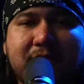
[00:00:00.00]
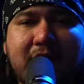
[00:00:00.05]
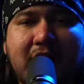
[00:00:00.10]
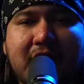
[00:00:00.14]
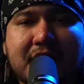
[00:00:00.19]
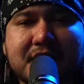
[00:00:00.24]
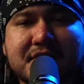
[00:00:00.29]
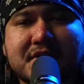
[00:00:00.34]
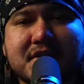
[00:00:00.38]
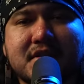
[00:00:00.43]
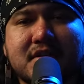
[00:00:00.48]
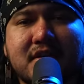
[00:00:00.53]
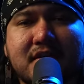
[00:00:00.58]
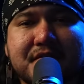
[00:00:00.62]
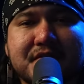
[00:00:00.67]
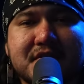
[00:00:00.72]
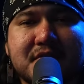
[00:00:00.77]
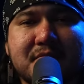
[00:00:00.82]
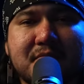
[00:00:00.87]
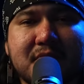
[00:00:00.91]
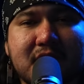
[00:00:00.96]
fast enough
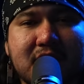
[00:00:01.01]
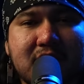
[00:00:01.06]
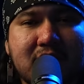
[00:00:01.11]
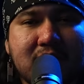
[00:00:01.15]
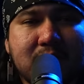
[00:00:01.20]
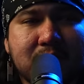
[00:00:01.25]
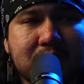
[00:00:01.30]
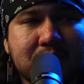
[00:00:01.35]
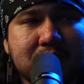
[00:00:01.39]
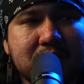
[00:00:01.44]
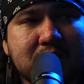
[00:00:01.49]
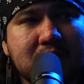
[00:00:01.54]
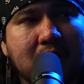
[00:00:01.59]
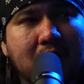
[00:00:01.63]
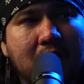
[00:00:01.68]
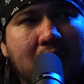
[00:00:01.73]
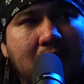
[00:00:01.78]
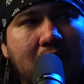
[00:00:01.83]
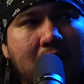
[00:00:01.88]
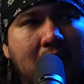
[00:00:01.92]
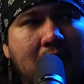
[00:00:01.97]
to be able
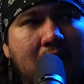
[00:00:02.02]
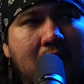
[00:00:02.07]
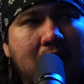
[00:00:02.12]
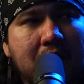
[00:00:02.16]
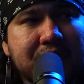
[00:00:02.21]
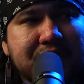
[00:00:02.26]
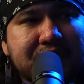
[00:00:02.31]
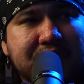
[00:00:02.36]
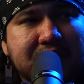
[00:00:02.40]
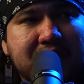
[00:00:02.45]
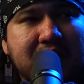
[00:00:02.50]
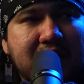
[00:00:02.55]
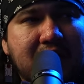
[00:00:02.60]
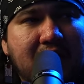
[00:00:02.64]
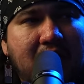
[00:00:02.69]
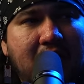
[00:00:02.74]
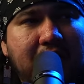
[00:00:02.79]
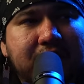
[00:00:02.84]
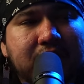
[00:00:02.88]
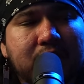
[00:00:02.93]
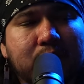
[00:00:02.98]
to skid
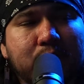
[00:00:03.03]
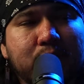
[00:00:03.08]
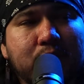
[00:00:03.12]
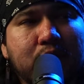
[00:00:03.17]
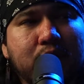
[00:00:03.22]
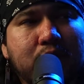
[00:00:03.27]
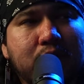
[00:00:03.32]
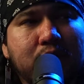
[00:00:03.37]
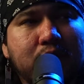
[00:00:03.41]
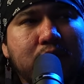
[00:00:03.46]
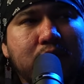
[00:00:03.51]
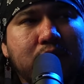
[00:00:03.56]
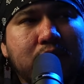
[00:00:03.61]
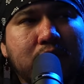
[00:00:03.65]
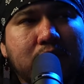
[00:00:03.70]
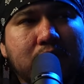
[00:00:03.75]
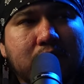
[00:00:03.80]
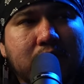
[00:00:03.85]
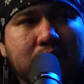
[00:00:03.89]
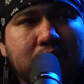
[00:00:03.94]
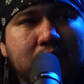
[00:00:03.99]
off the road
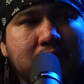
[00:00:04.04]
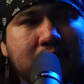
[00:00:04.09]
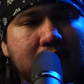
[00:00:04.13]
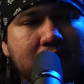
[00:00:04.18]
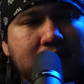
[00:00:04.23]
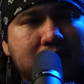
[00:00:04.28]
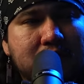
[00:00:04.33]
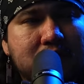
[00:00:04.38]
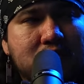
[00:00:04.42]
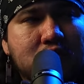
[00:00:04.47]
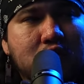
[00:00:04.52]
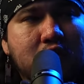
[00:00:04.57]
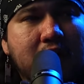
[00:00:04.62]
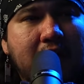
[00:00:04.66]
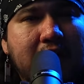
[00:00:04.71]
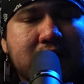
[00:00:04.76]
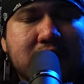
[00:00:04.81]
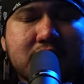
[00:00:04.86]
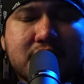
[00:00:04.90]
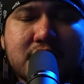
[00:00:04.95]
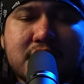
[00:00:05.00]
or lose
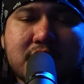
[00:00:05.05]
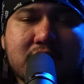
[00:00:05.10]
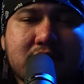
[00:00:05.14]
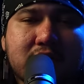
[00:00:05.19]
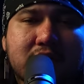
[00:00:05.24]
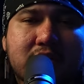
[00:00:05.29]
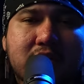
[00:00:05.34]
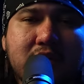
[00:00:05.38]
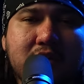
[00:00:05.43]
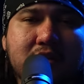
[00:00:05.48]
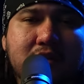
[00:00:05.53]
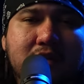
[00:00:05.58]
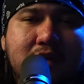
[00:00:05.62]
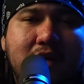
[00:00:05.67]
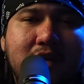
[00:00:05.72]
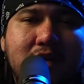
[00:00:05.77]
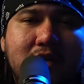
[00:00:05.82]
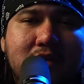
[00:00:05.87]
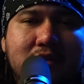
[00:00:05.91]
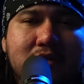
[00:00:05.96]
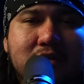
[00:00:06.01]
traction and
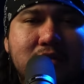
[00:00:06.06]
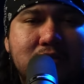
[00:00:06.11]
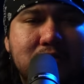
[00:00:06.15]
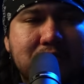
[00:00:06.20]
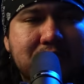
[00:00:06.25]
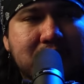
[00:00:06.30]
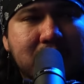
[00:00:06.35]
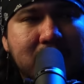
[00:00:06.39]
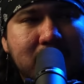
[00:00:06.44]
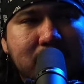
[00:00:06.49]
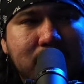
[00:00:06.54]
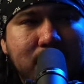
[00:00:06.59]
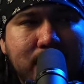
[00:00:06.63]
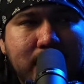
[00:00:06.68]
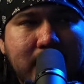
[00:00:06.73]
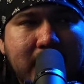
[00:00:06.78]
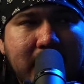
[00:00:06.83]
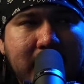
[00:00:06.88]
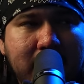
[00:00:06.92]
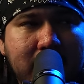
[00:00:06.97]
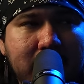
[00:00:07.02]
kind of lose their
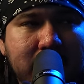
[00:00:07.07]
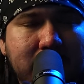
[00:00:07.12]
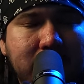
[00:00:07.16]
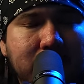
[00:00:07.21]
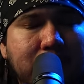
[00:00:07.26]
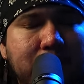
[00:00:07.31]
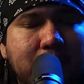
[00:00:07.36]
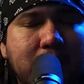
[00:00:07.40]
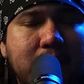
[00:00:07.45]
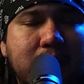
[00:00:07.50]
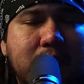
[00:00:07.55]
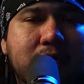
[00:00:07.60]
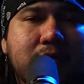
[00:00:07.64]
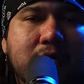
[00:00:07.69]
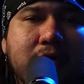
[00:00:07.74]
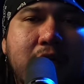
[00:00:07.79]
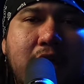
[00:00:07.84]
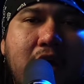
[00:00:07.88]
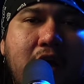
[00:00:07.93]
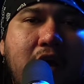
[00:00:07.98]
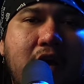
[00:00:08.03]
way on the
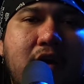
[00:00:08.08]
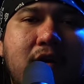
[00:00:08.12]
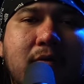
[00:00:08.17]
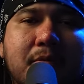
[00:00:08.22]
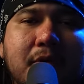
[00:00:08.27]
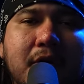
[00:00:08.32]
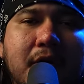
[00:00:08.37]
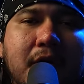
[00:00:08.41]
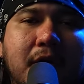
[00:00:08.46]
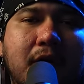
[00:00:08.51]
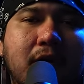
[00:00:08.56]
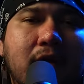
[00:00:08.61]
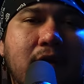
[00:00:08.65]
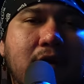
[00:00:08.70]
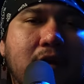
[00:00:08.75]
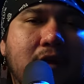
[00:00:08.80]
road. Yeah, but